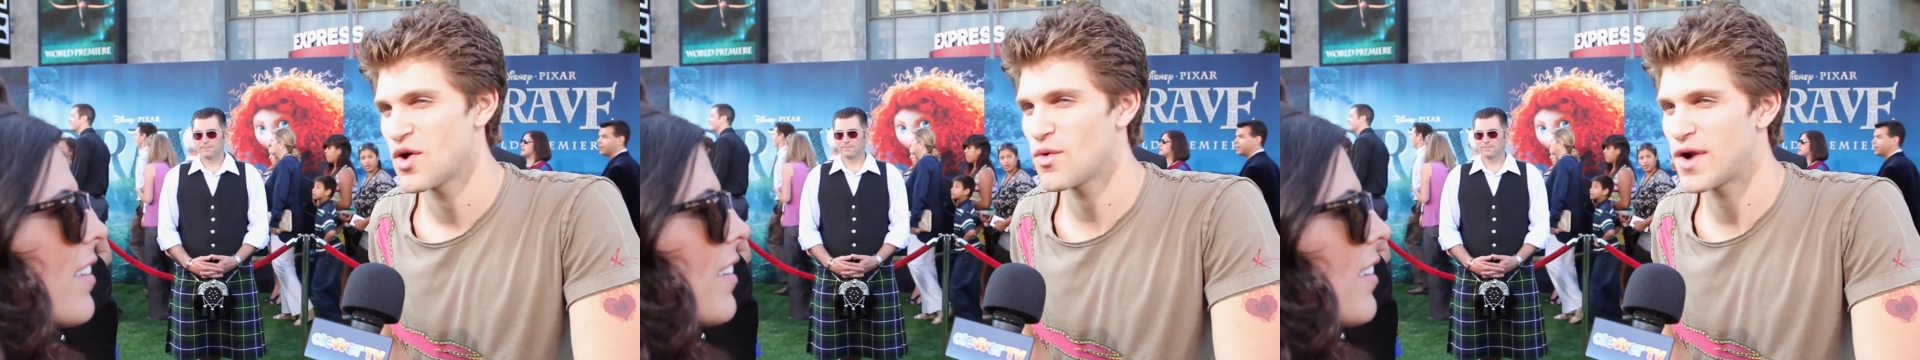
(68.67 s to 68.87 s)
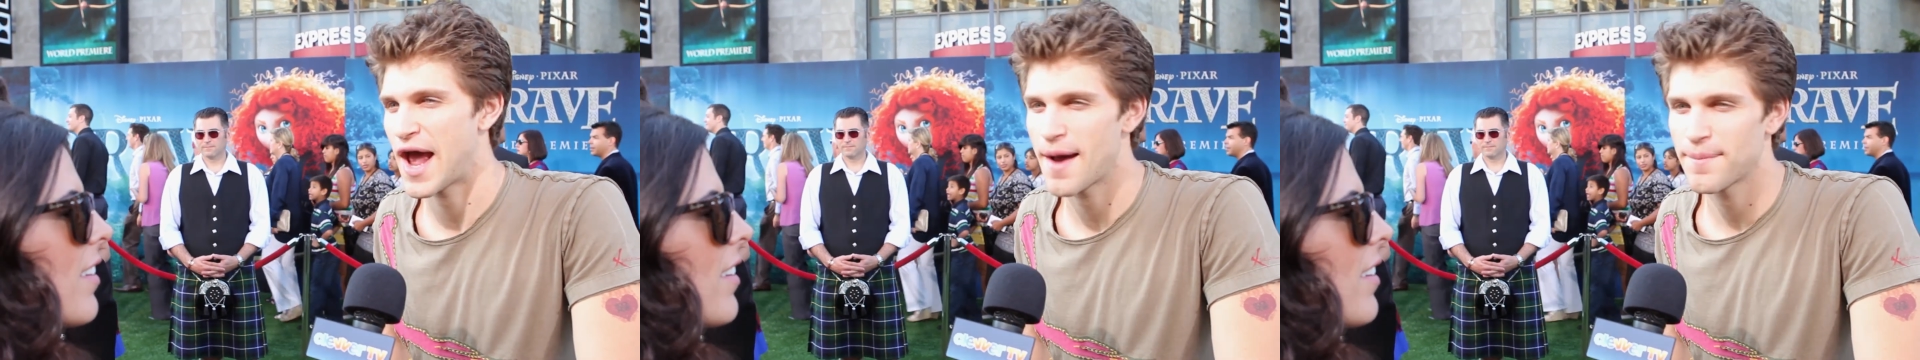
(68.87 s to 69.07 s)

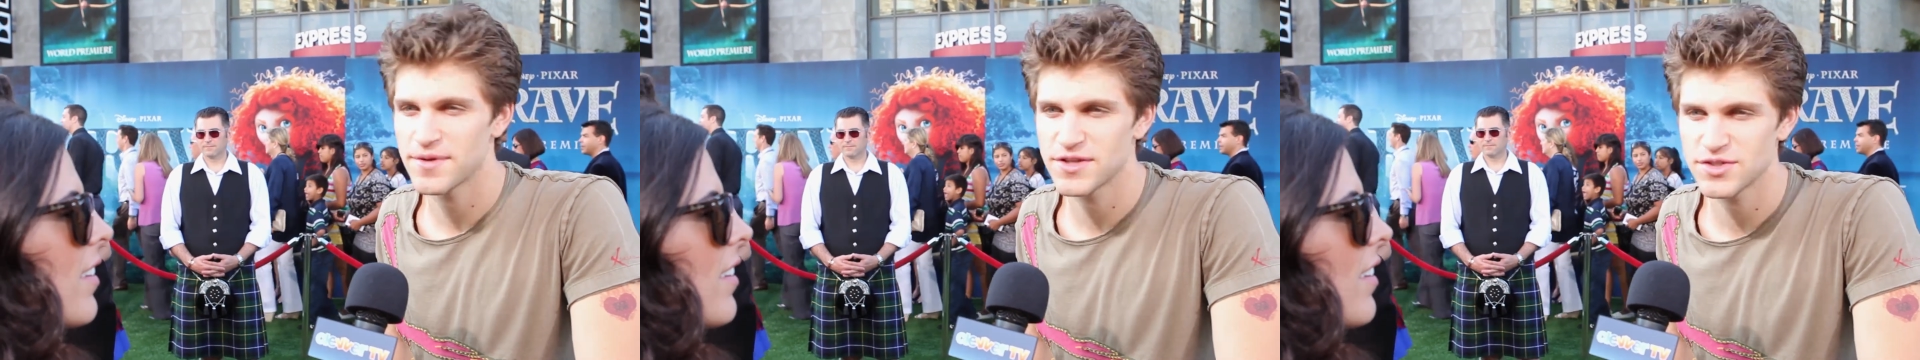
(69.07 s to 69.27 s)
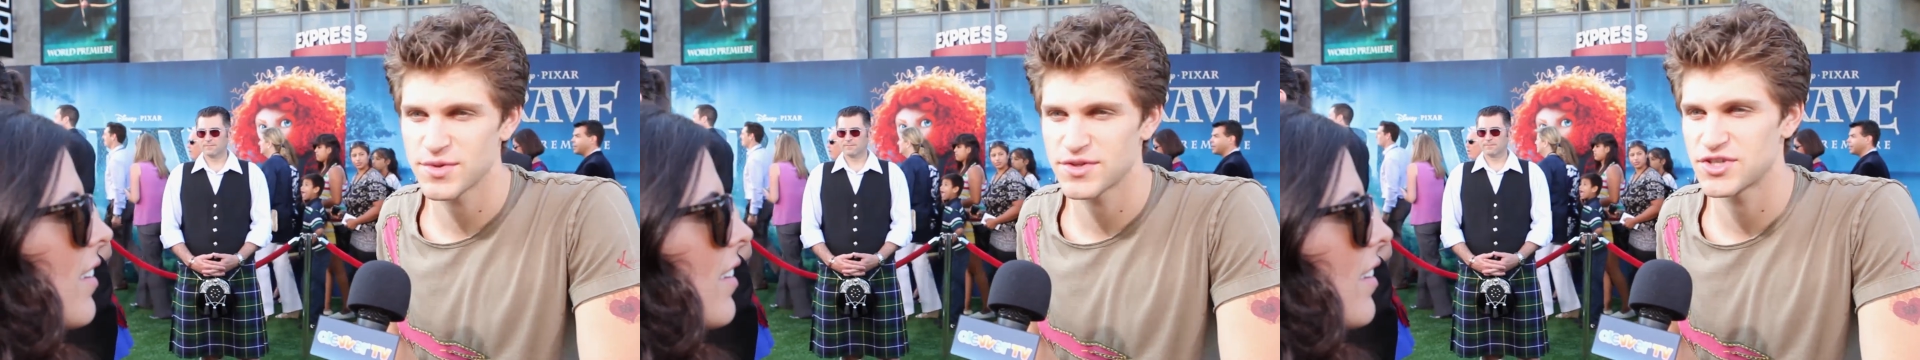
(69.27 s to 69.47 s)
what
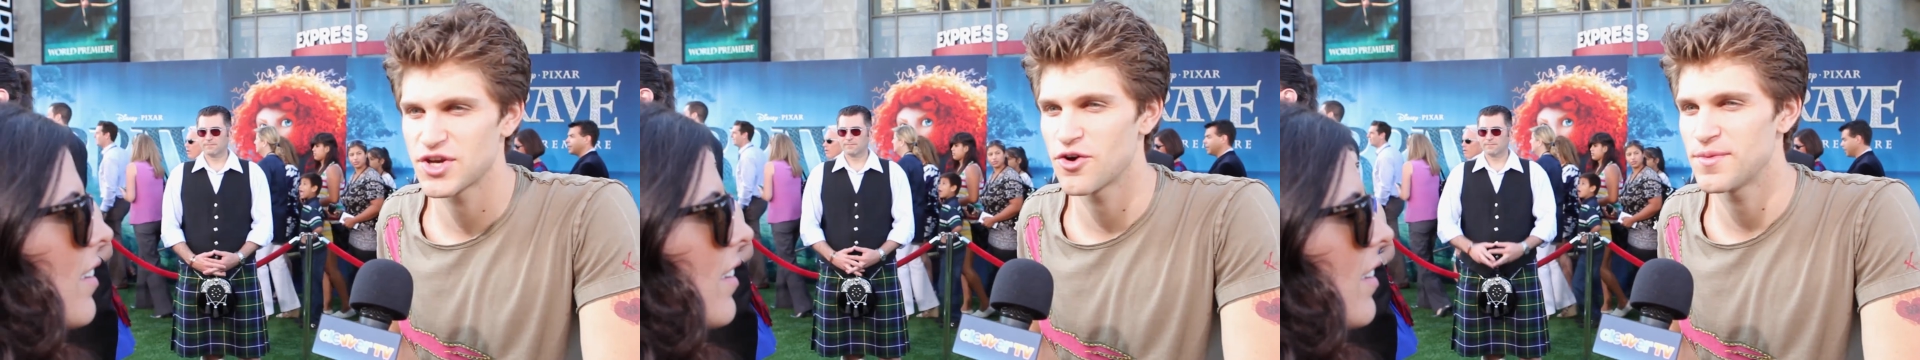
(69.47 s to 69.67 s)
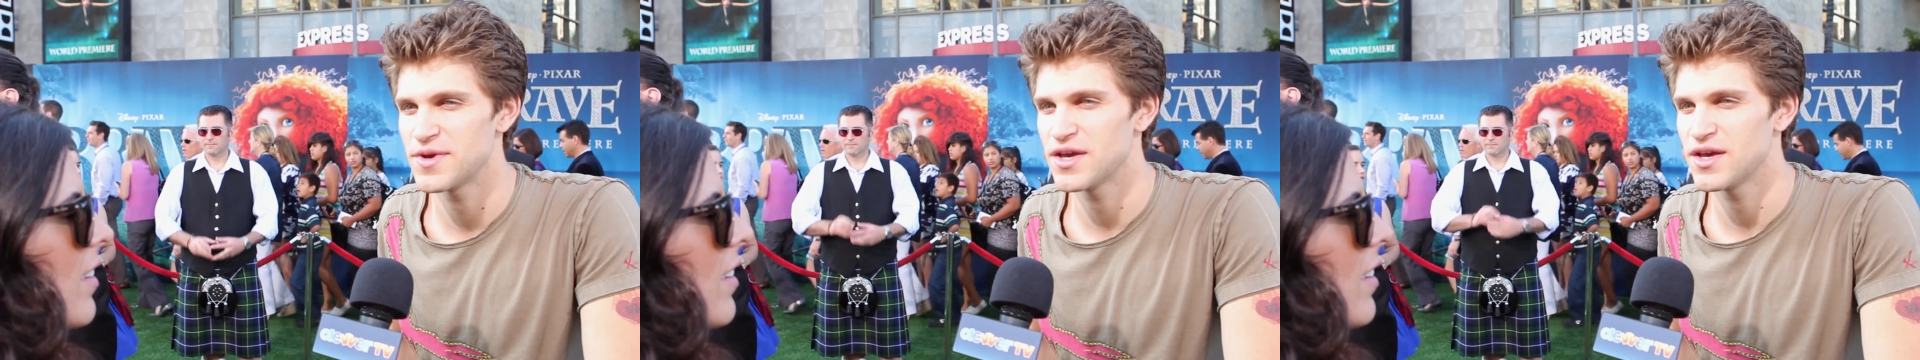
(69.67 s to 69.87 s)
happens with
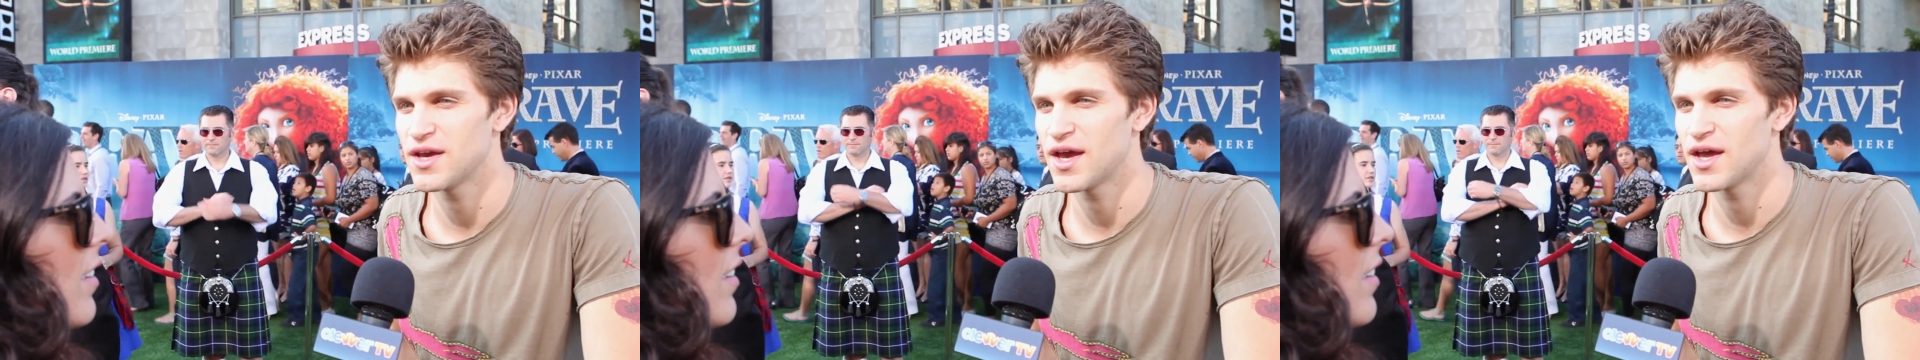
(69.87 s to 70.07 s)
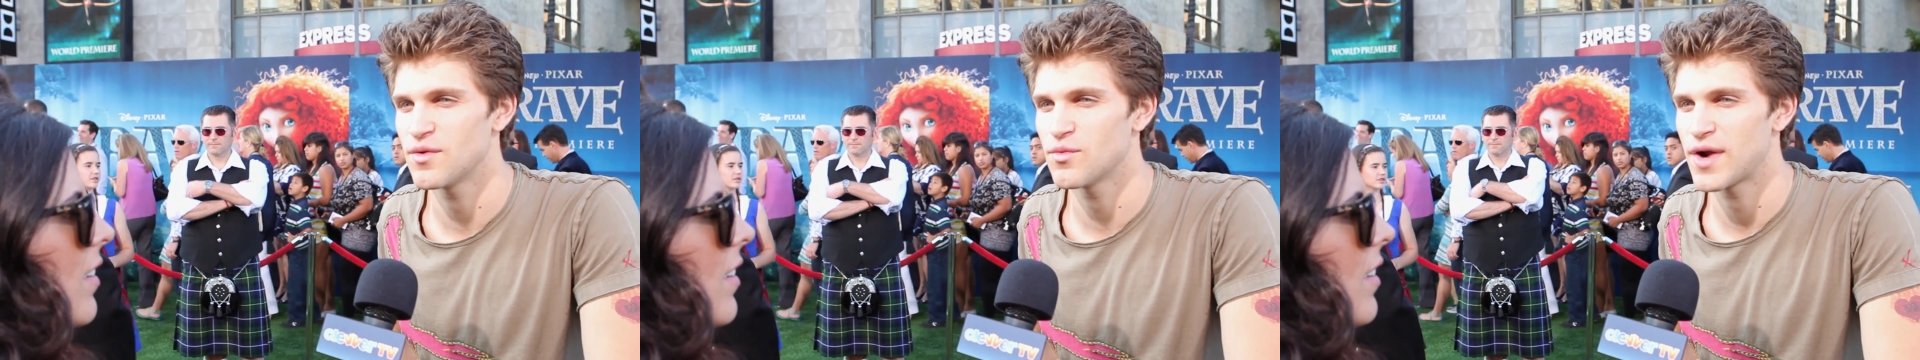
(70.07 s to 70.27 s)

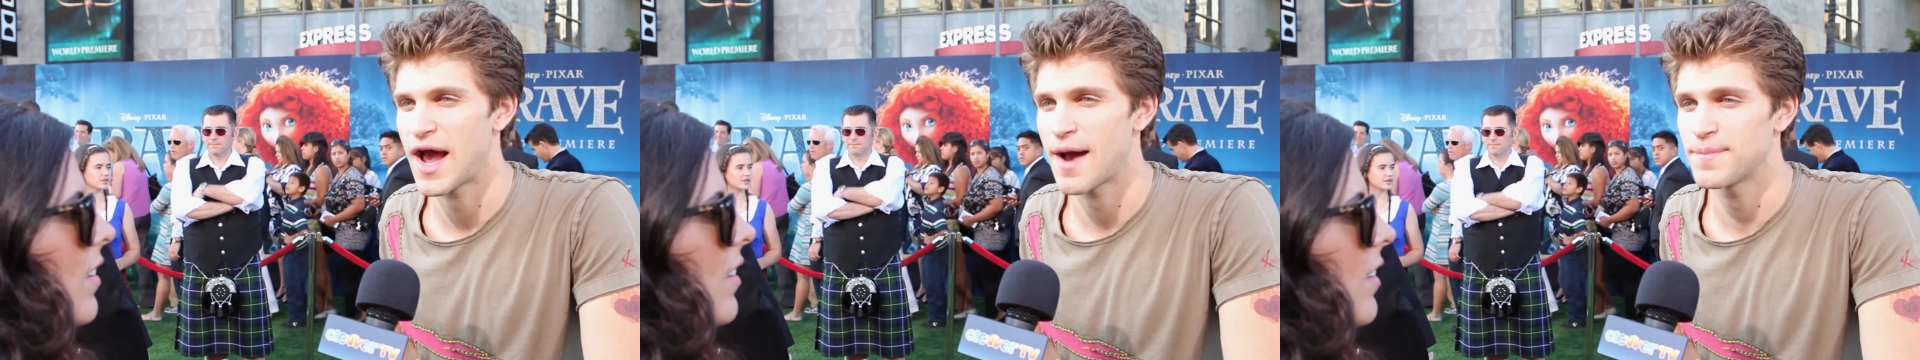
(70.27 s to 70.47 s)
Toby and what